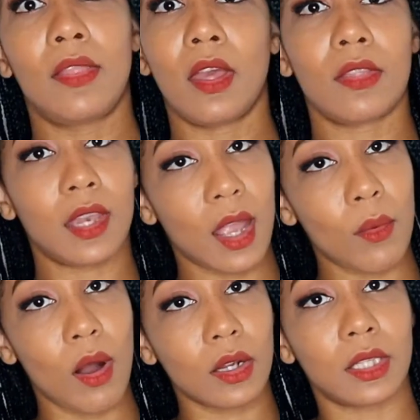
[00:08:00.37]
The other day I
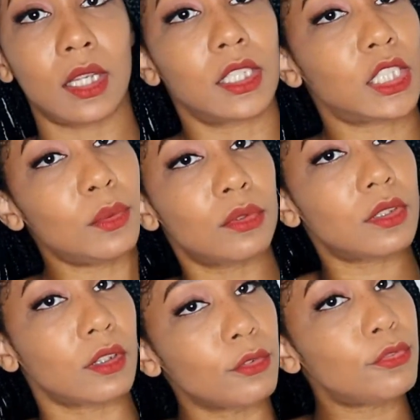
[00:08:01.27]
walked in and she was
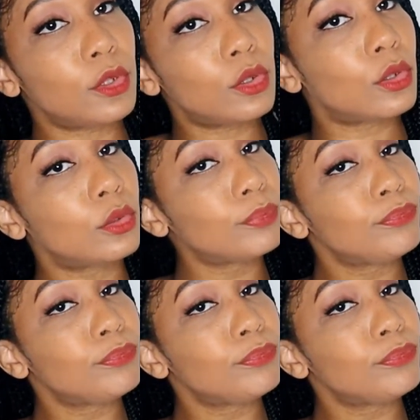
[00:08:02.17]
in a full